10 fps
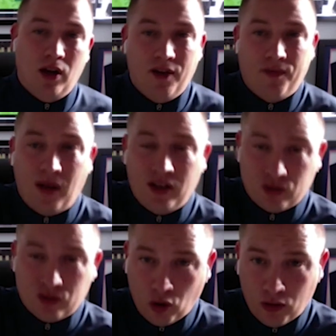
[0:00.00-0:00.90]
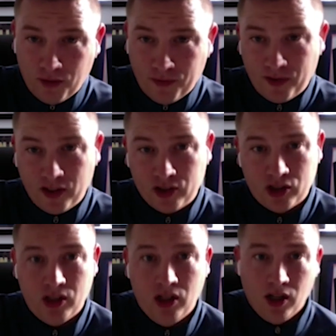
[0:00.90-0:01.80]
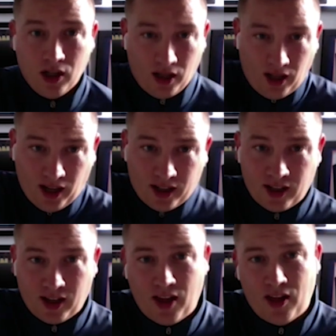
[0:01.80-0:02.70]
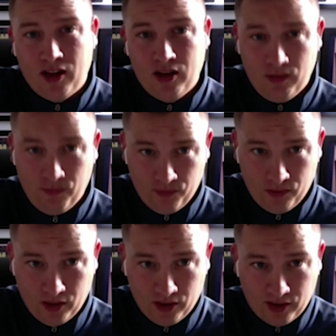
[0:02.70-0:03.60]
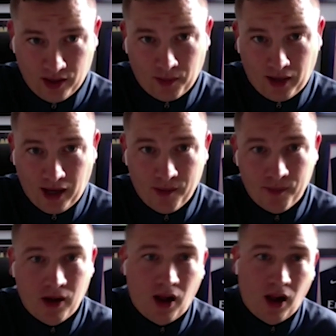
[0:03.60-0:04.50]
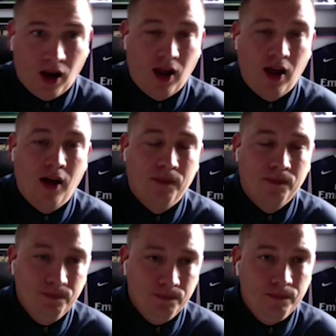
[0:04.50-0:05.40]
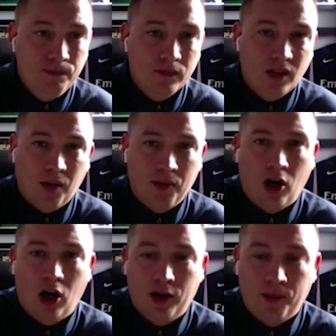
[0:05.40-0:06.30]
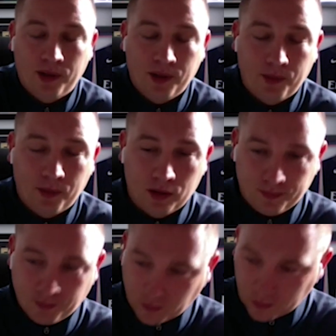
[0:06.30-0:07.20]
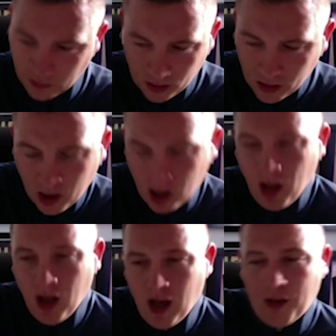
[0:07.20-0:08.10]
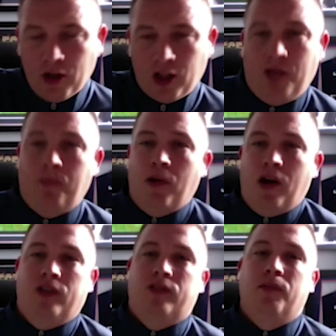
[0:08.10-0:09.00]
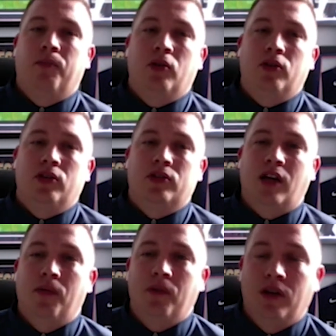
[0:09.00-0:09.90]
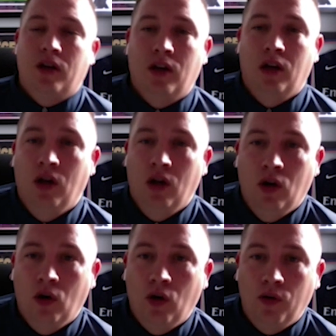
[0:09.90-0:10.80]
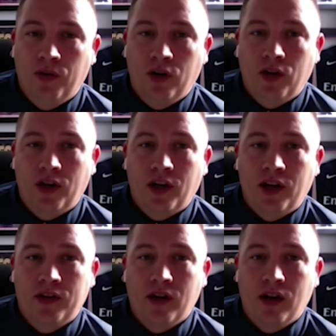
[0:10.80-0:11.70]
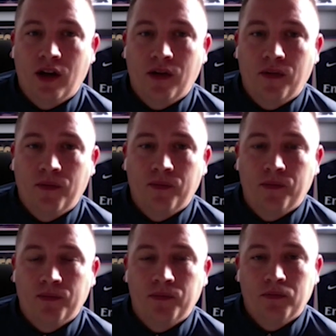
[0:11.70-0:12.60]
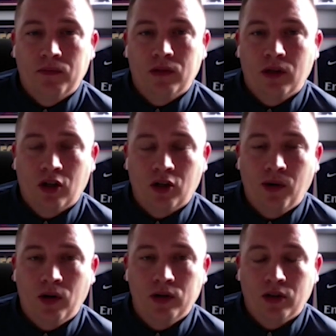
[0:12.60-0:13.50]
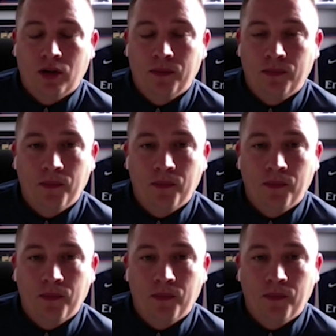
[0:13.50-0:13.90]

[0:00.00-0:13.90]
if my scoring and finishing click together in the same game, I'll be hard to beat. But I'm gonna keep practicing, putting the time in, and hopefully on the night, I'll come out on top.